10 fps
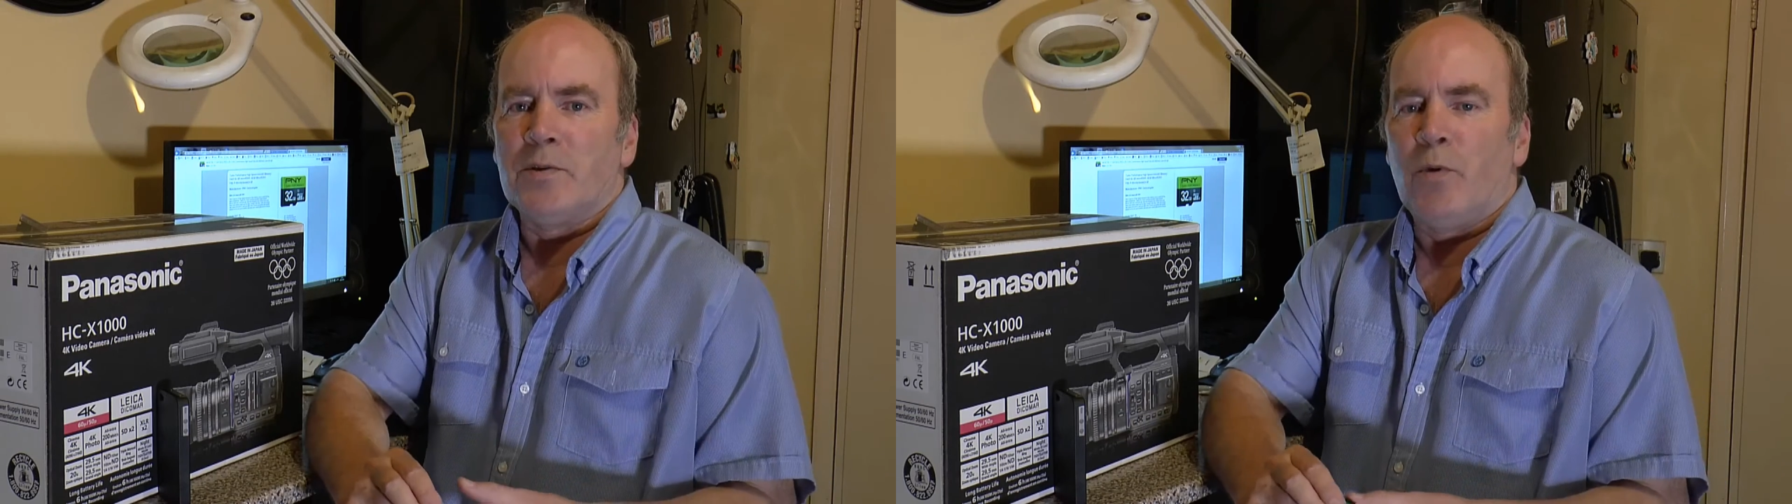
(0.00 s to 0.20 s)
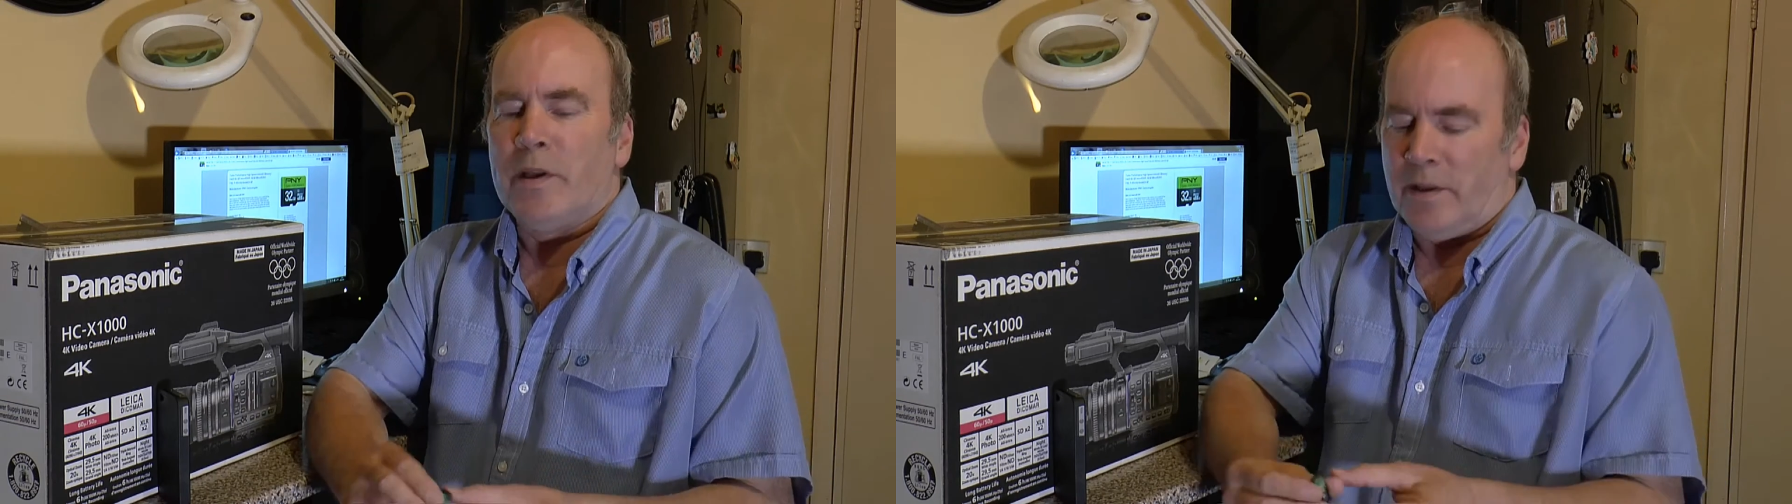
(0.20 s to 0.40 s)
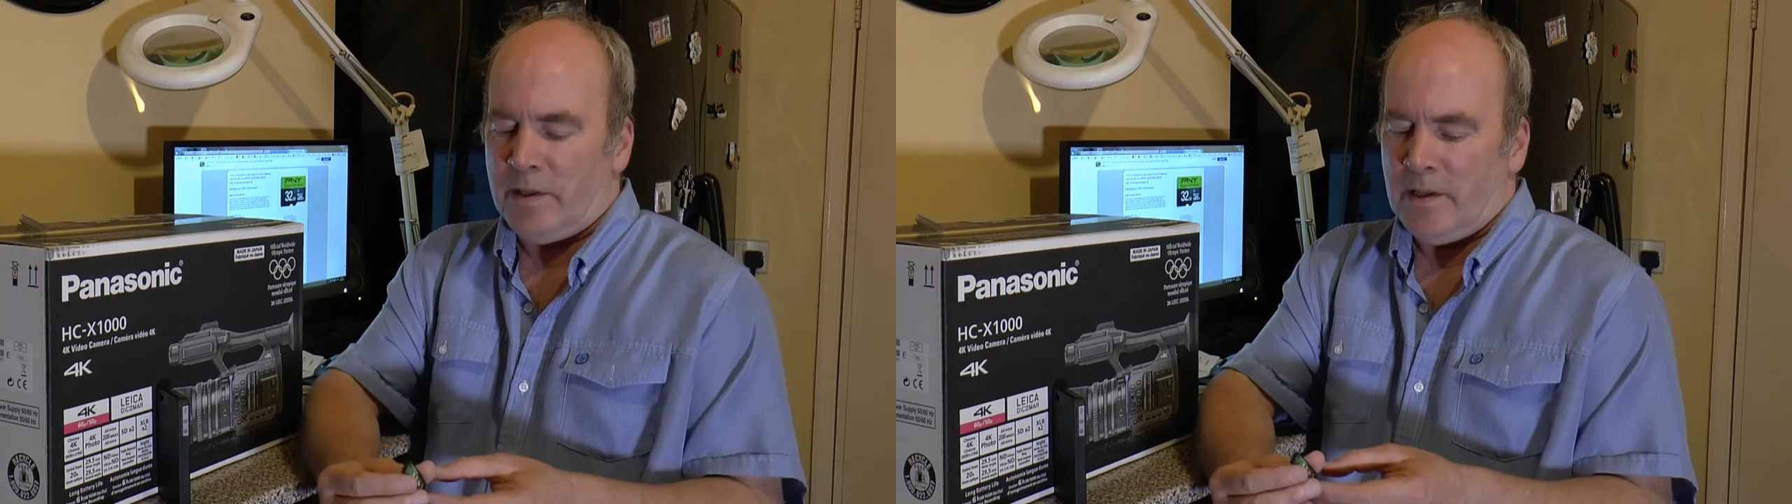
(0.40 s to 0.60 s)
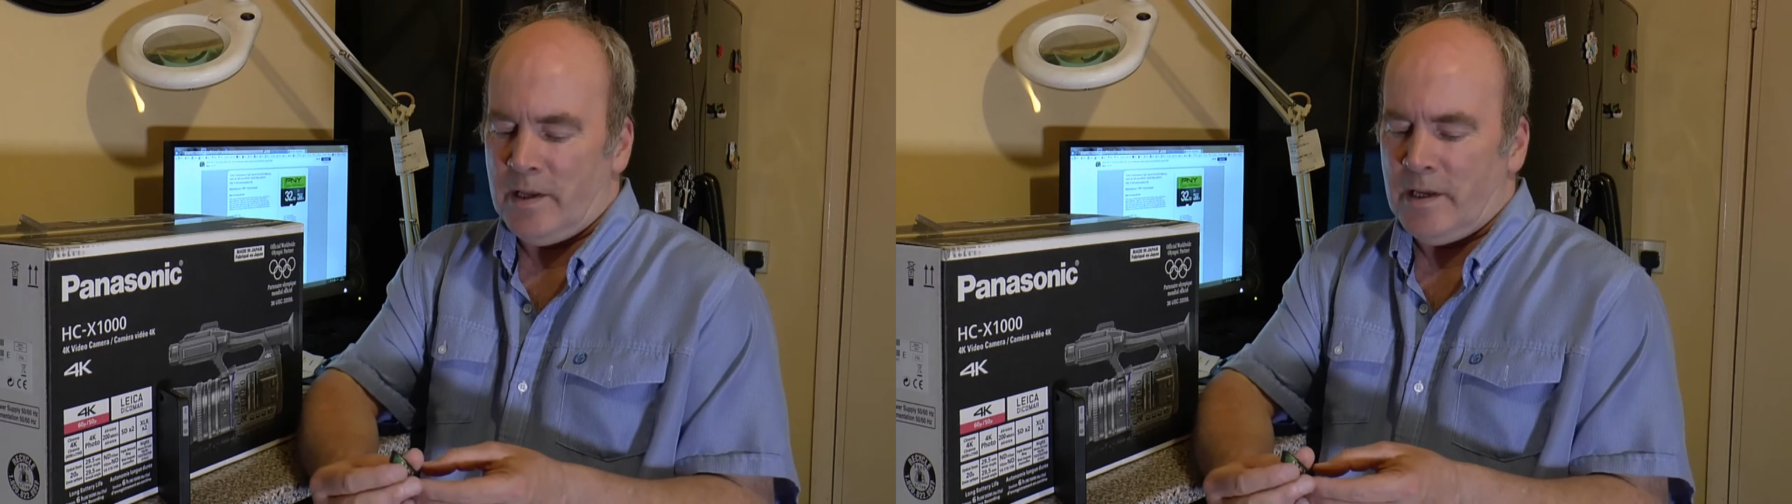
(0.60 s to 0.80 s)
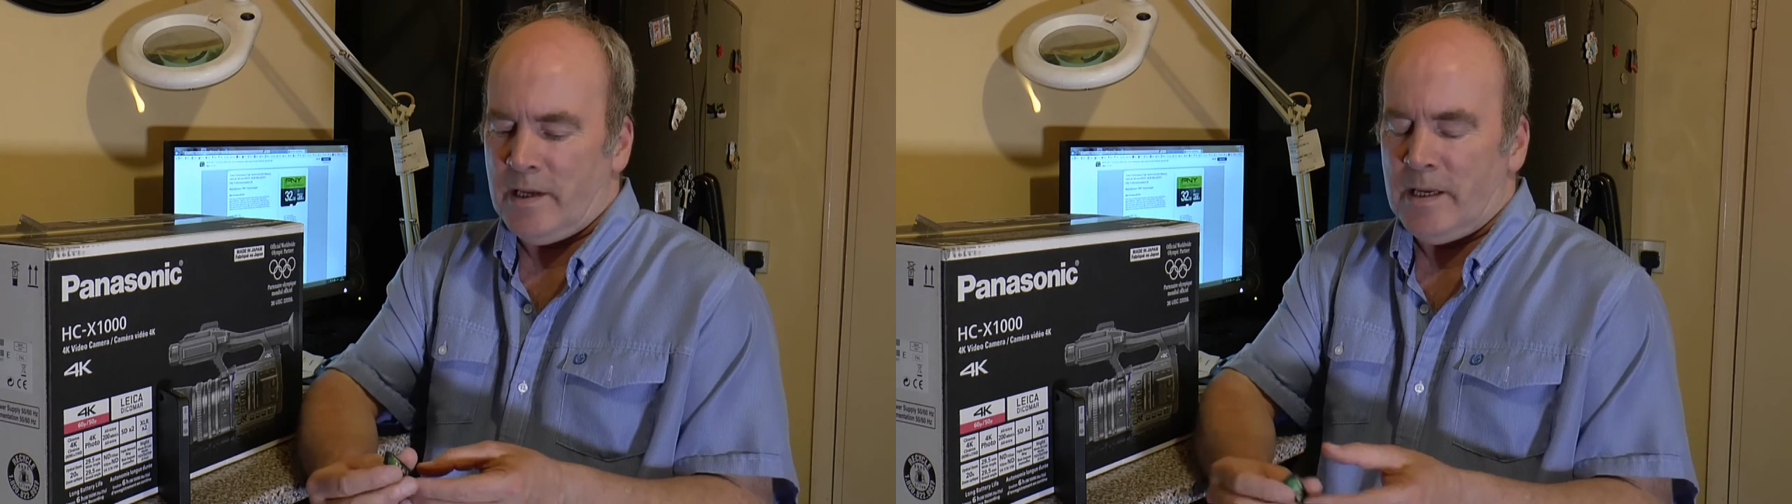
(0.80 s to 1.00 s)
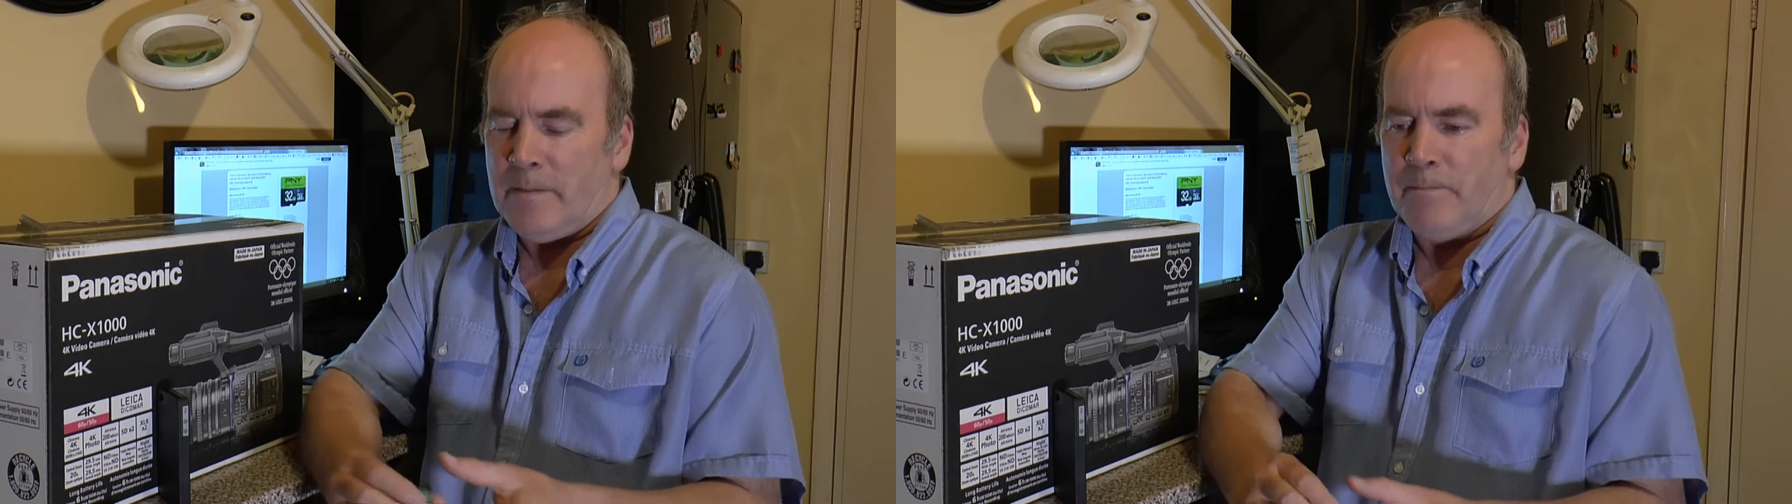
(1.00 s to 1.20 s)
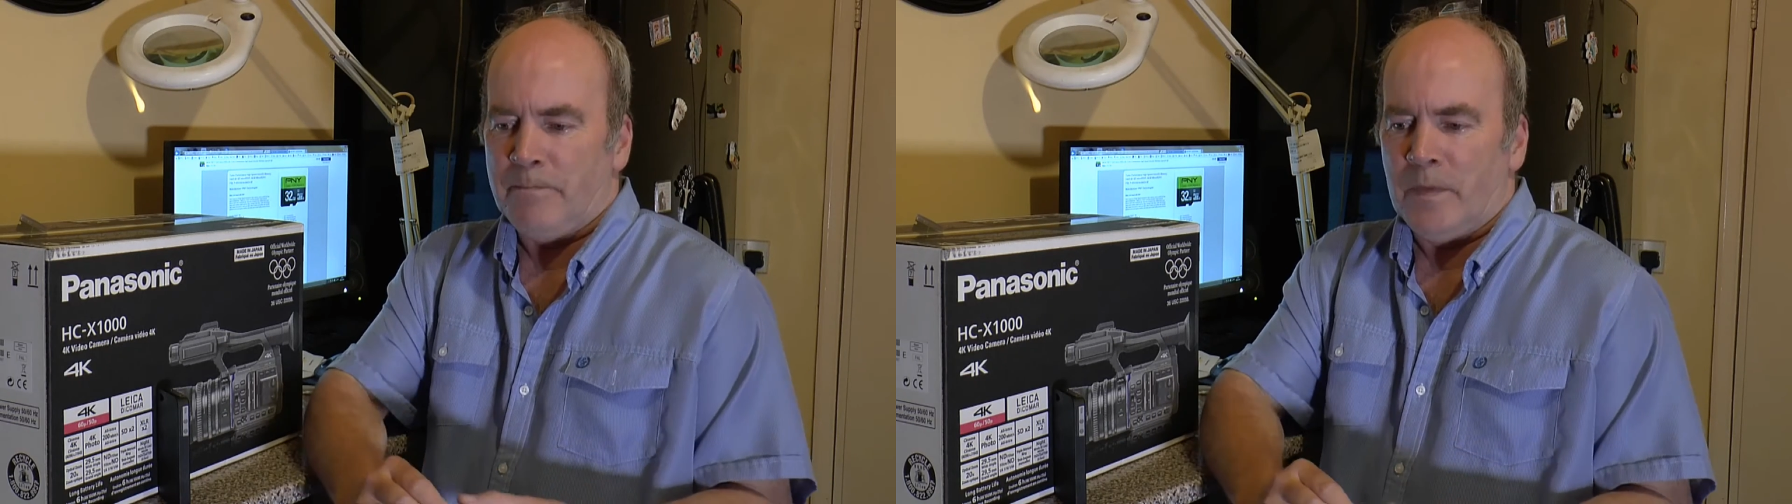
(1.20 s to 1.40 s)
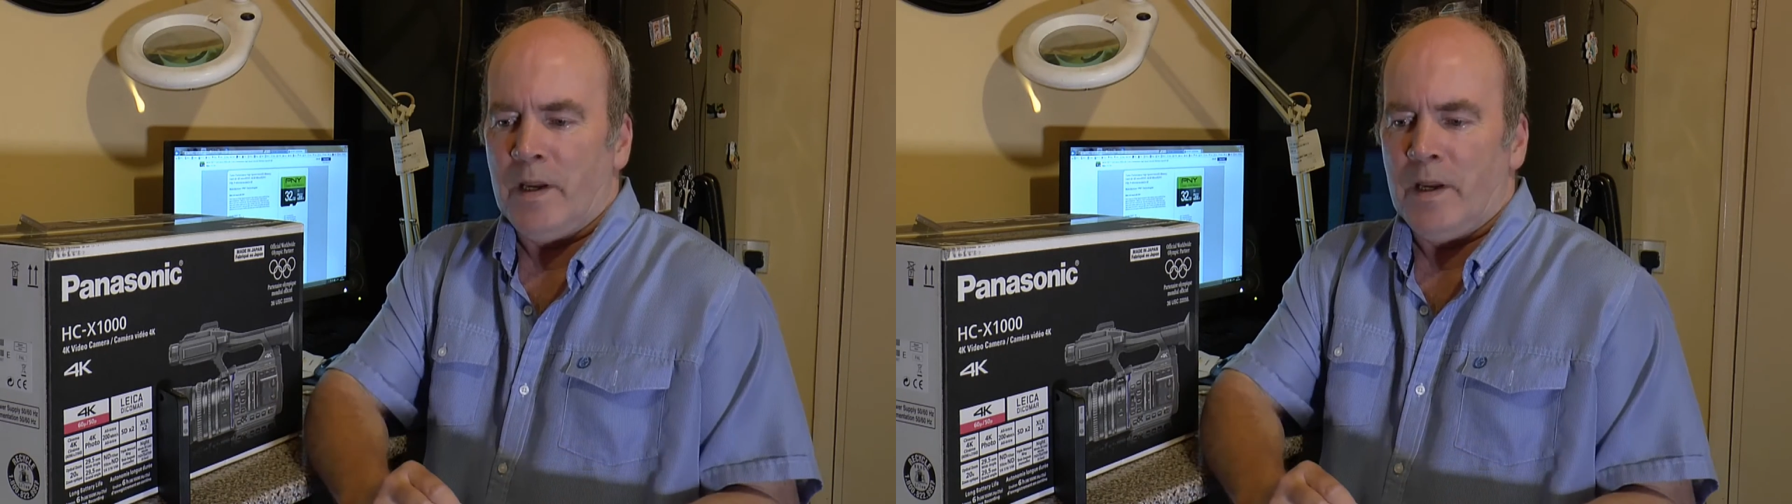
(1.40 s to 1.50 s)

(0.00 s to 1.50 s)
with an